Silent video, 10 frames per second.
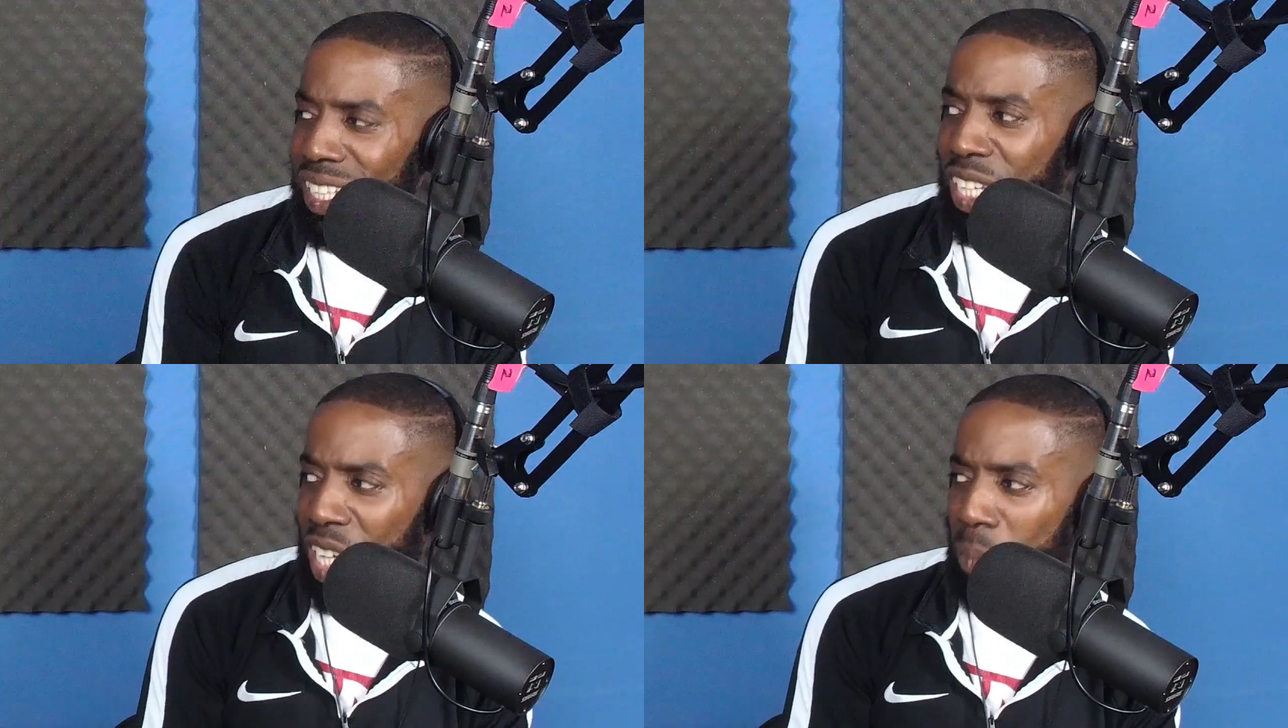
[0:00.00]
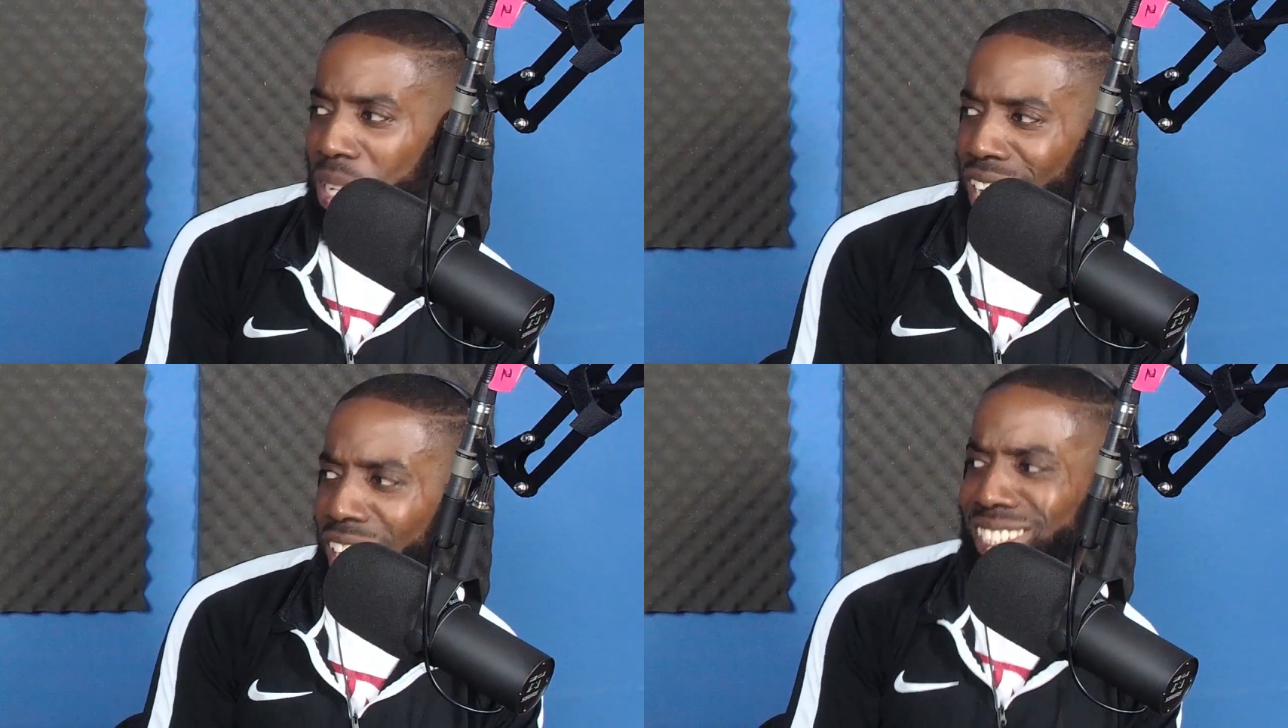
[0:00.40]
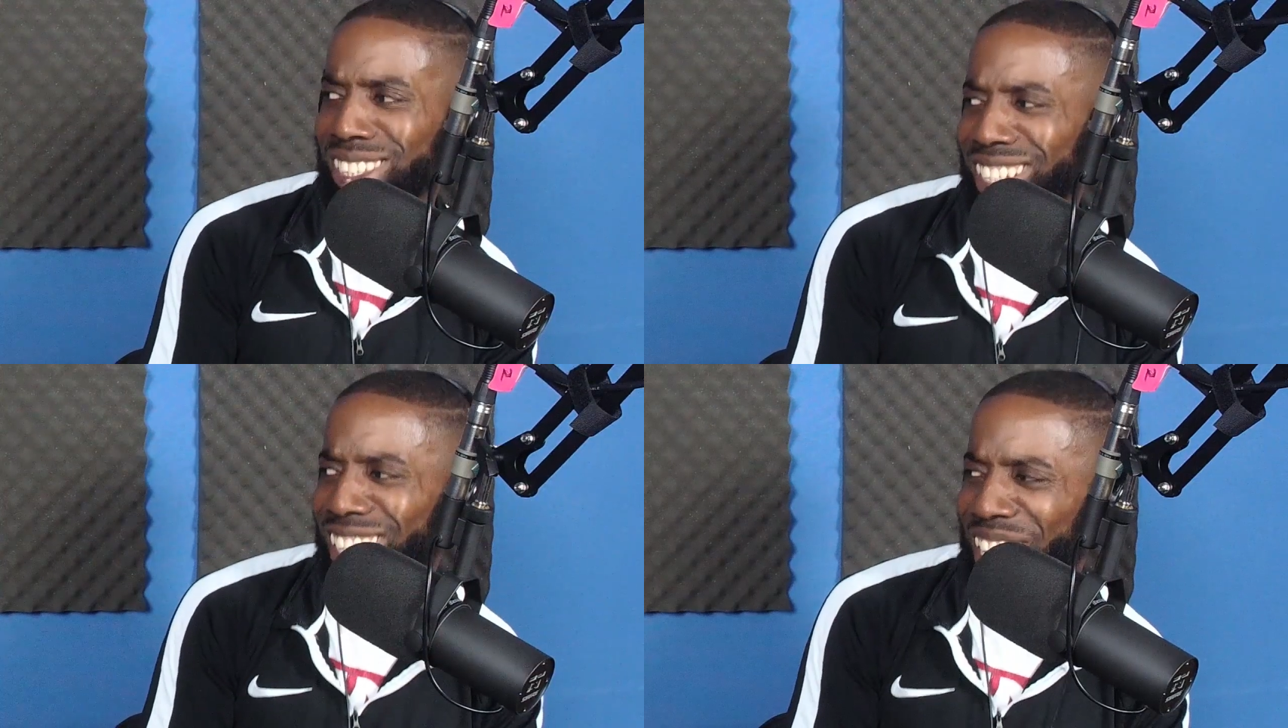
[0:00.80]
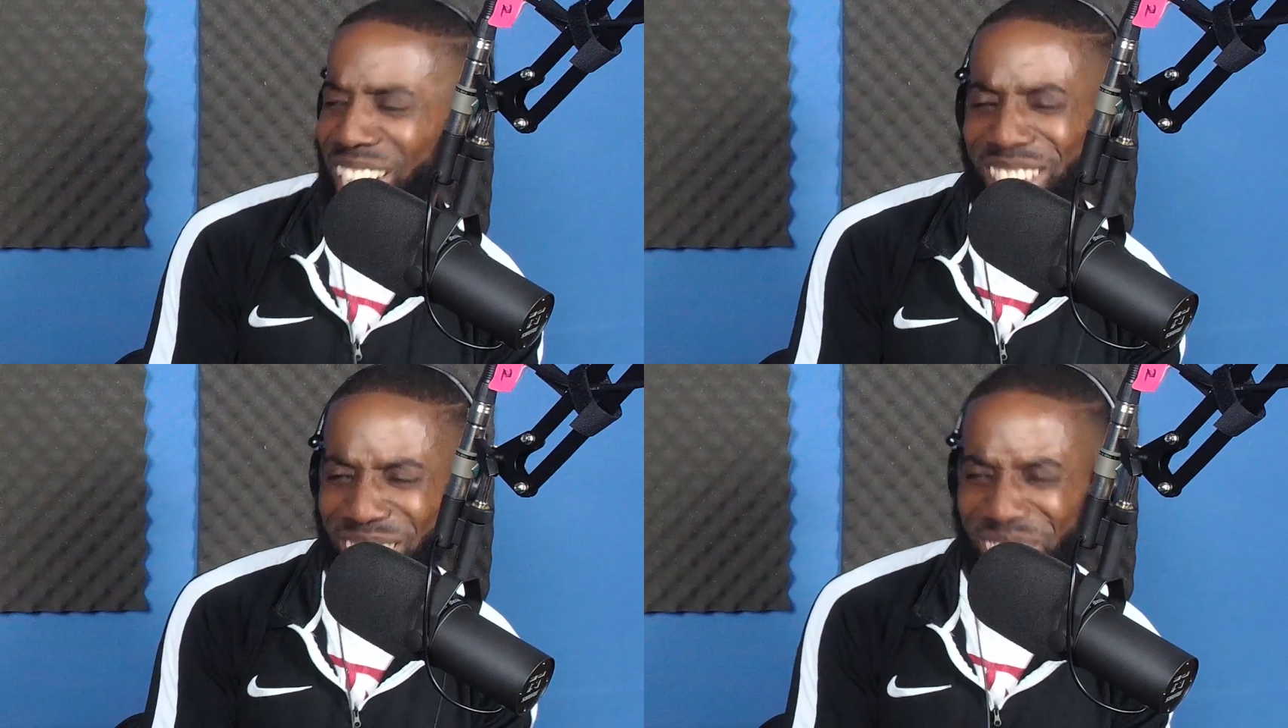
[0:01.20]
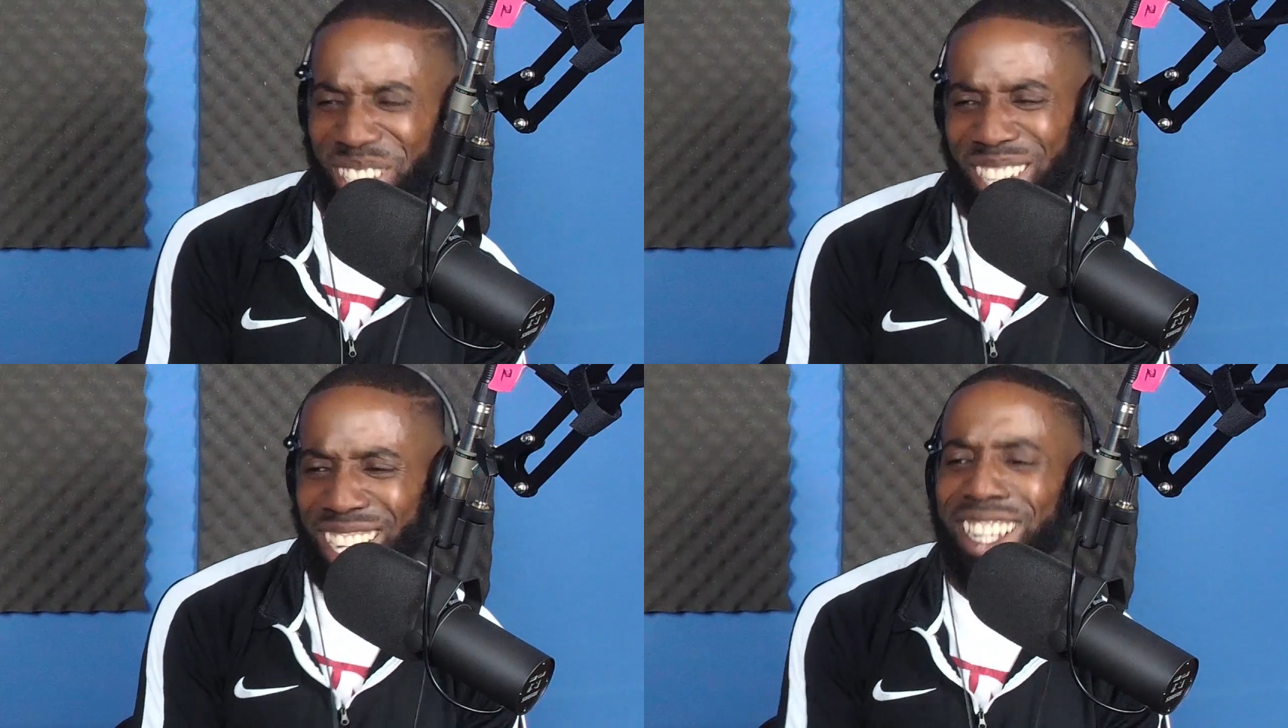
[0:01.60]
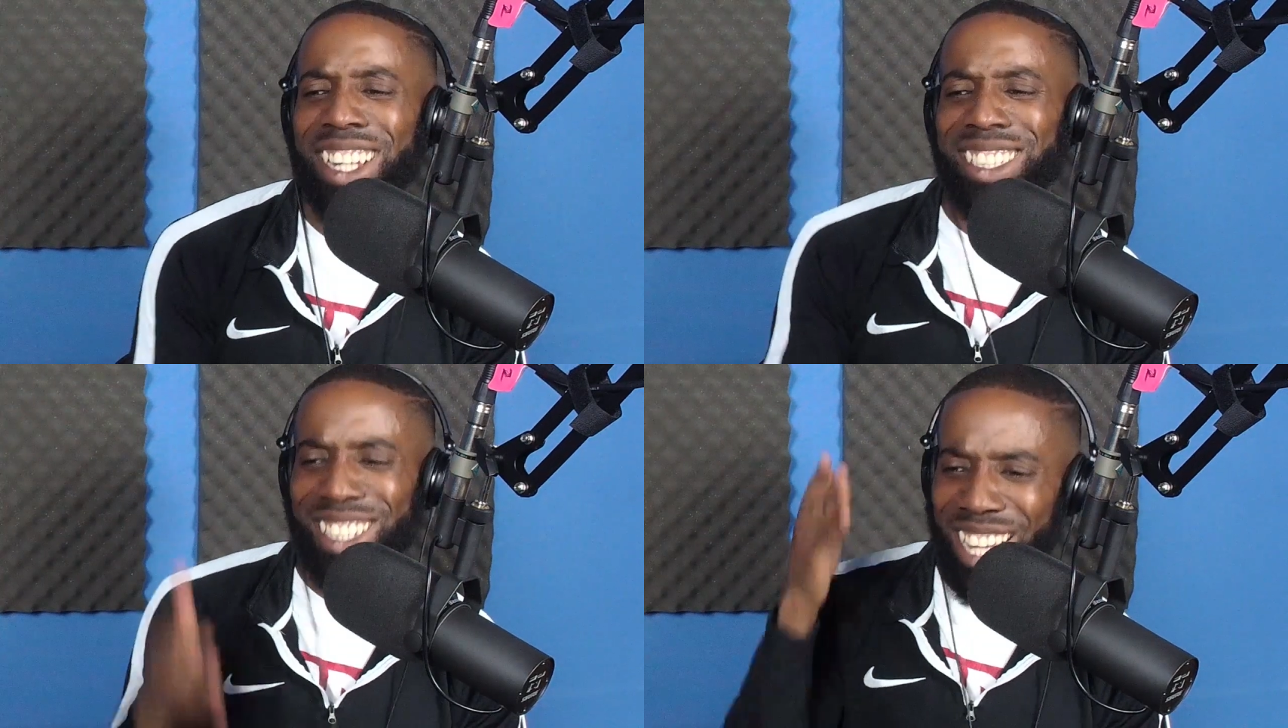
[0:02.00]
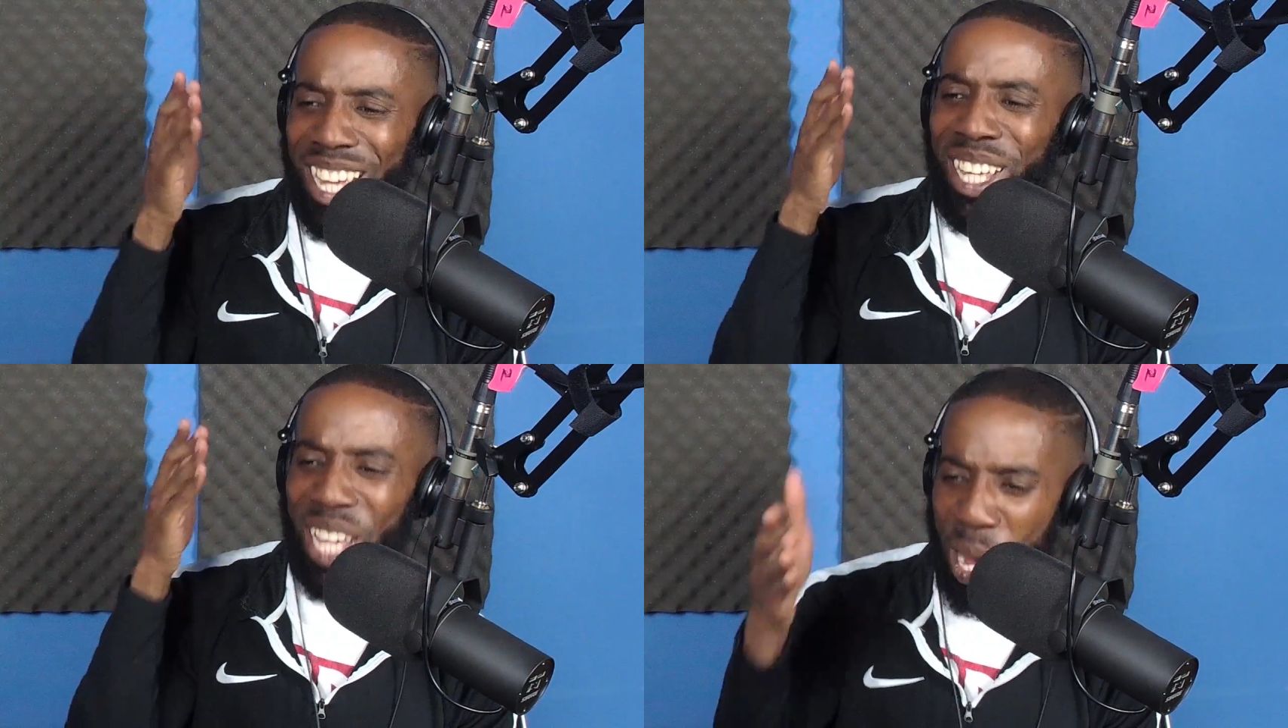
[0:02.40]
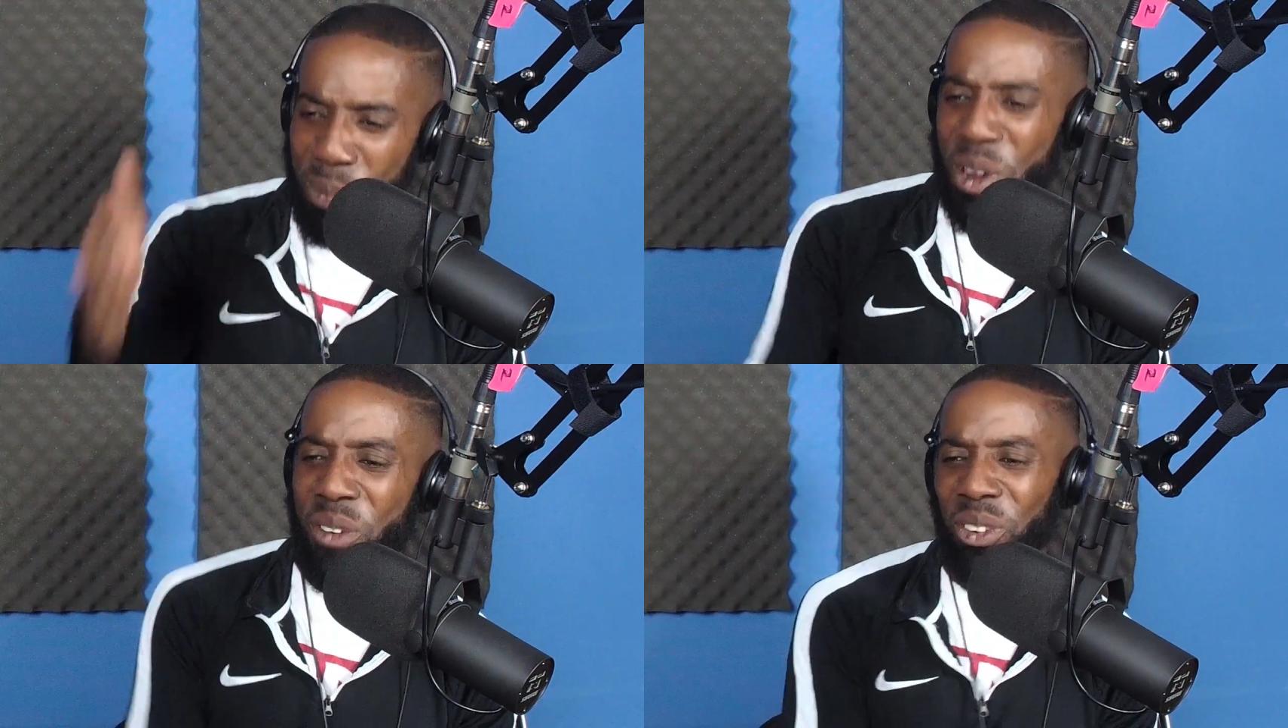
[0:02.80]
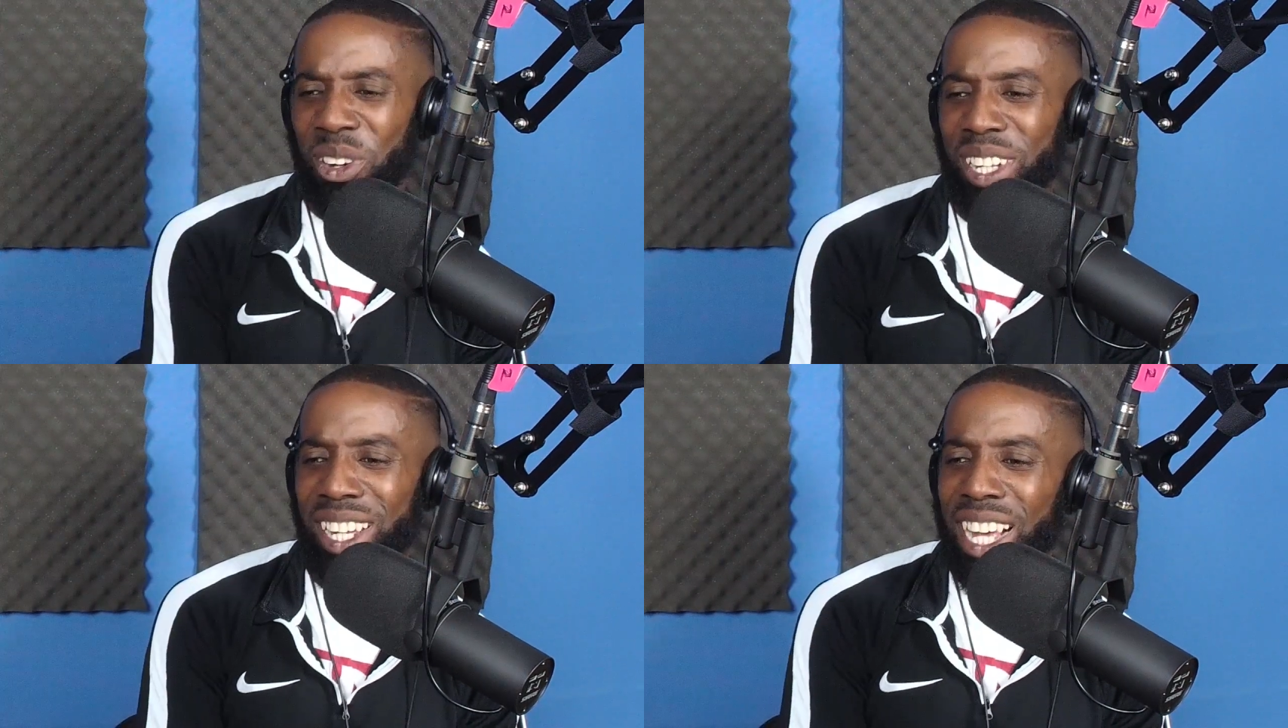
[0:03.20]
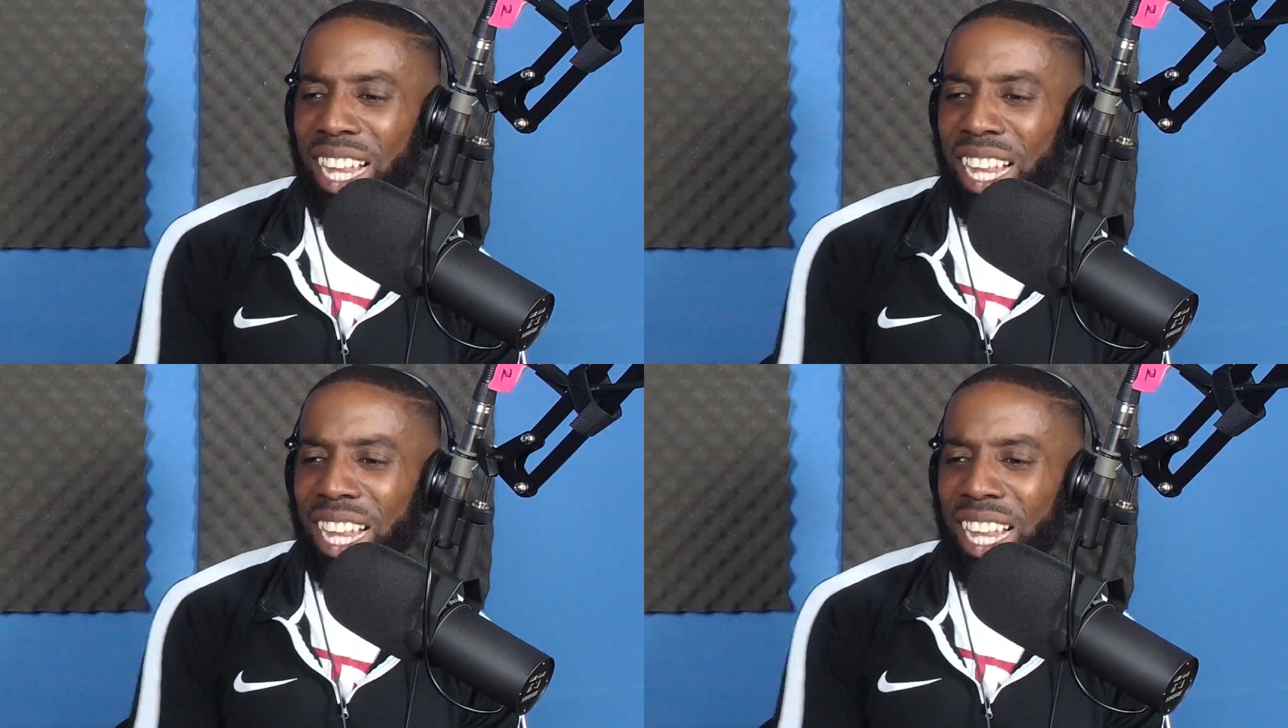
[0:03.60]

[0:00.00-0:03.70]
to kick up the arse. They need to get a move on.